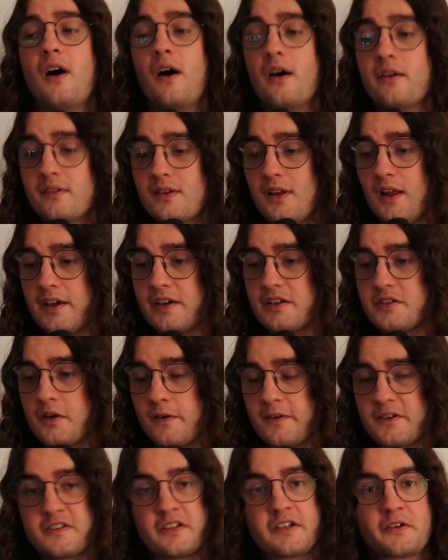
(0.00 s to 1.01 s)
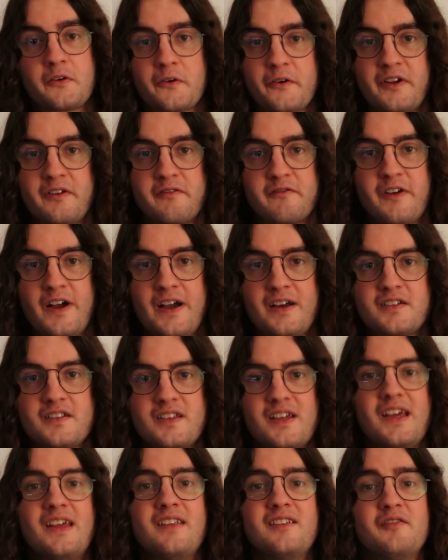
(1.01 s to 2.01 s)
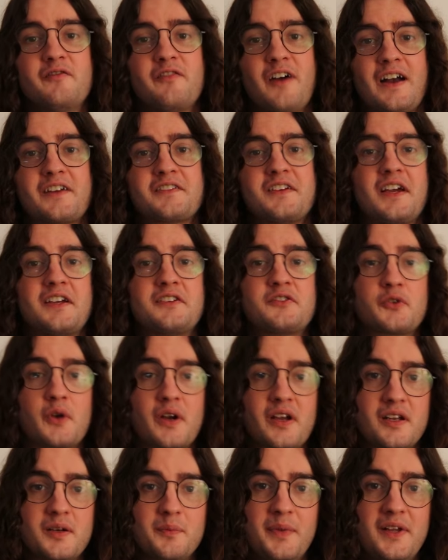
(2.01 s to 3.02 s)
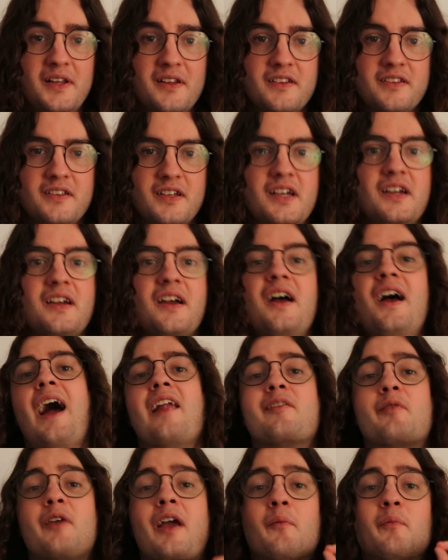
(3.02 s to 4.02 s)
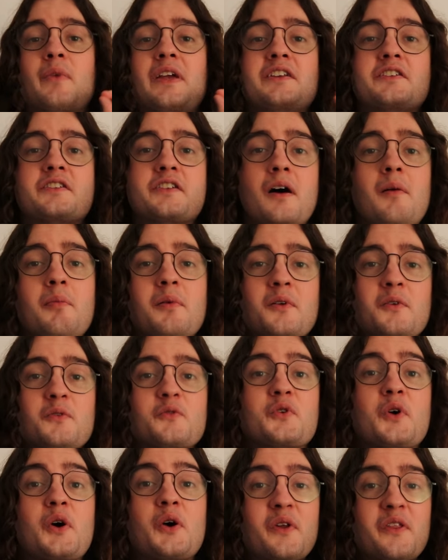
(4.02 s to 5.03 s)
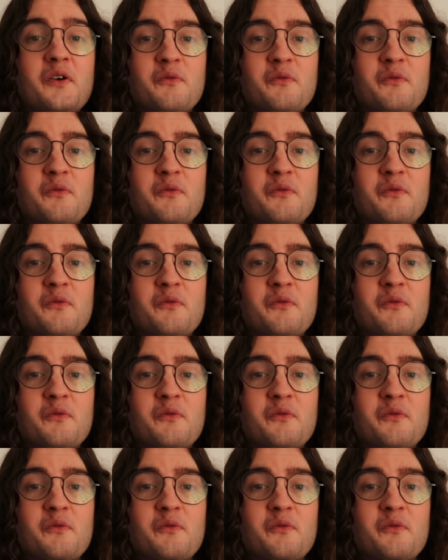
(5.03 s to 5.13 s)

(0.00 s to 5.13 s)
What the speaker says: unlike Toxic or Infect, is in fact a triggered ability, and can be doubled with